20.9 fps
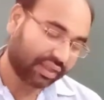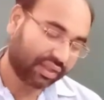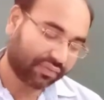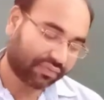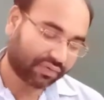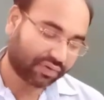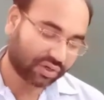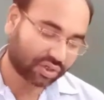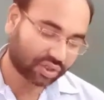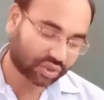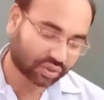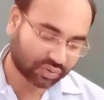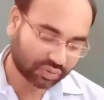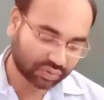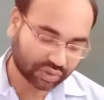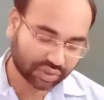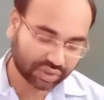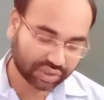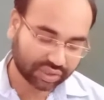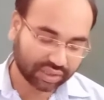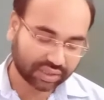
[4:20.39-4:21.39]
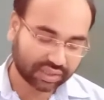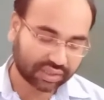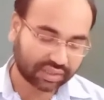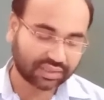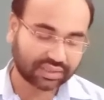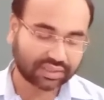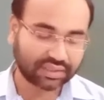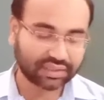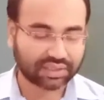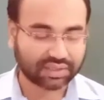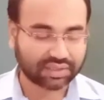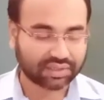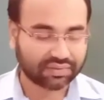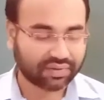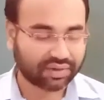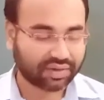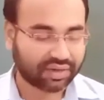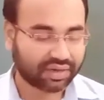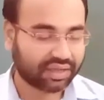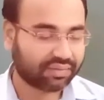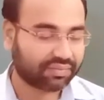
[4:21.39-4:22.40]
In the first question, as it is
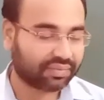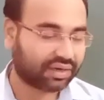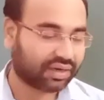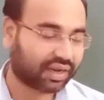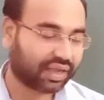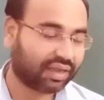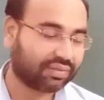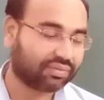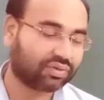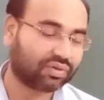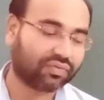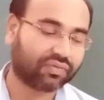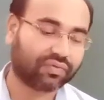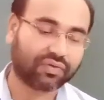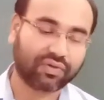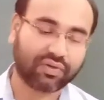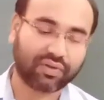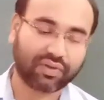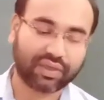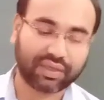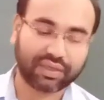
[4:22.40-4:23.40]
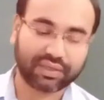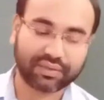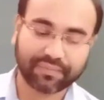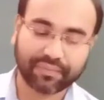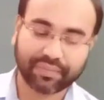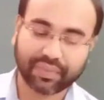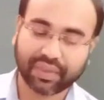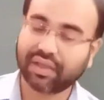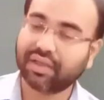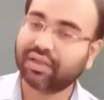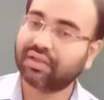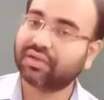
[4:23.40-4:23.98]
given, name the types of following